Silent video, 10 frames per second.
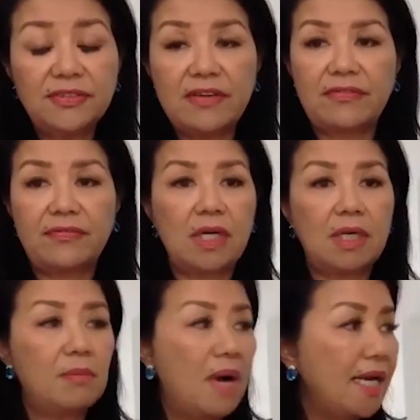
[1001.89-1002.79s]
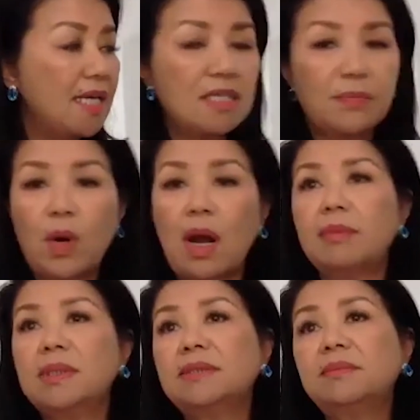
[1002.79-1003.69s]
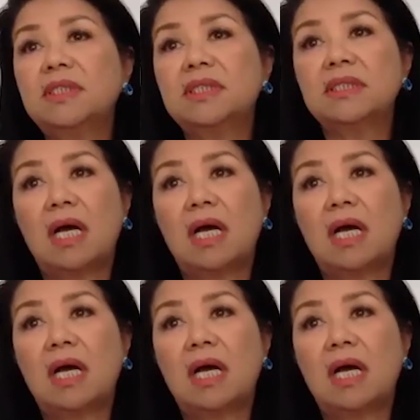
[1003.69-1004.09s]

if the money is a problem there,